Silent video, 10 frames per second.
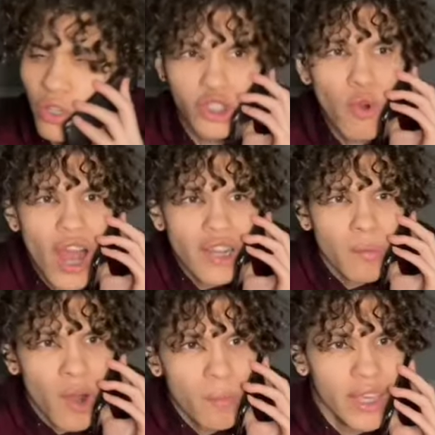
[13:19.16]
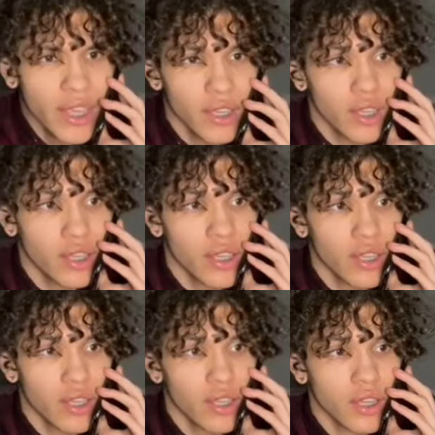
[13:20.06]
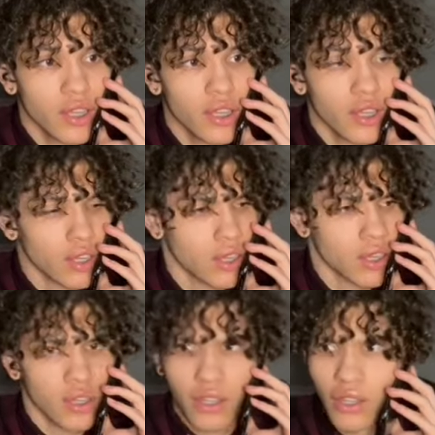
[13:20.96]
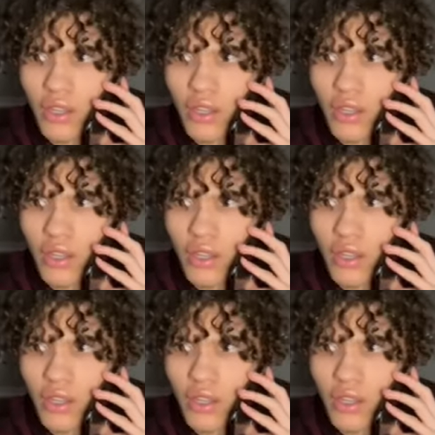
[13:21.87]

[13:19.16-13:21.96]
You hung up on me? No, it's fine if you don't wanna talk to me.